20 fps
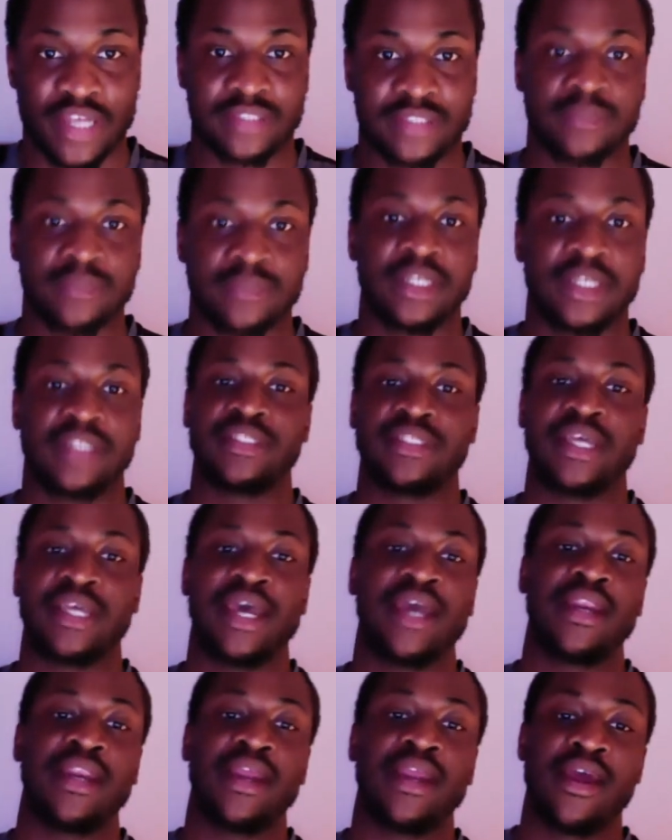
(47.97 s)
some things
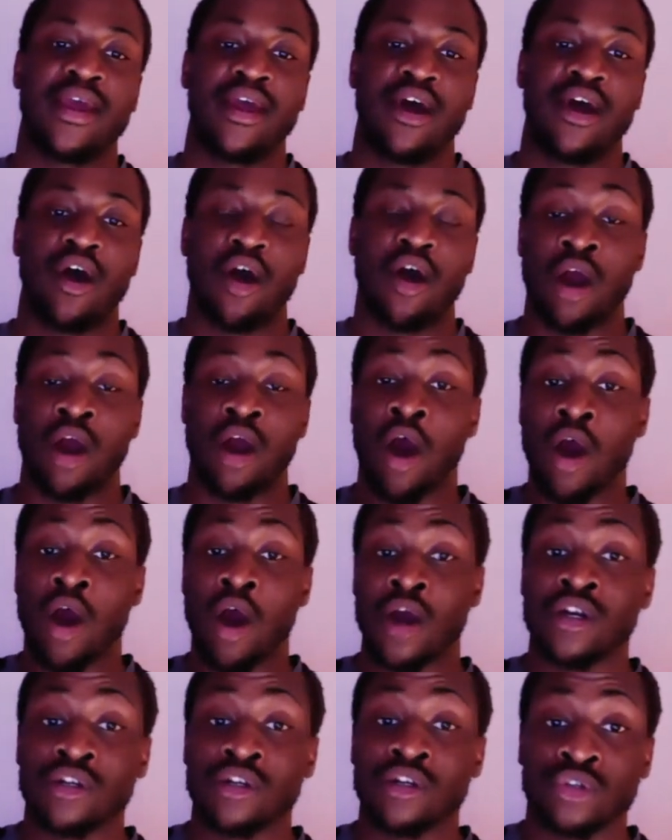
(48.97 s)
that are
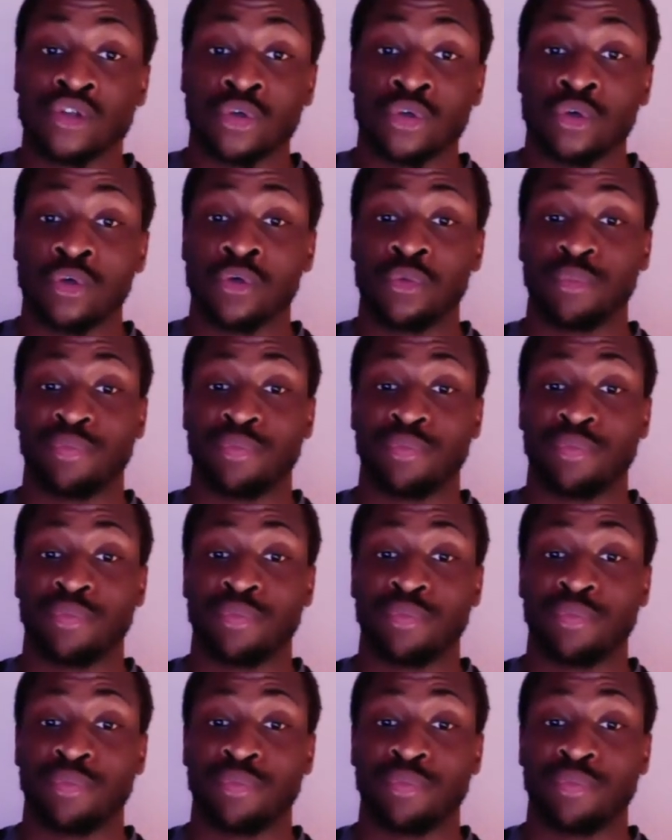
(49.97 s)
hard to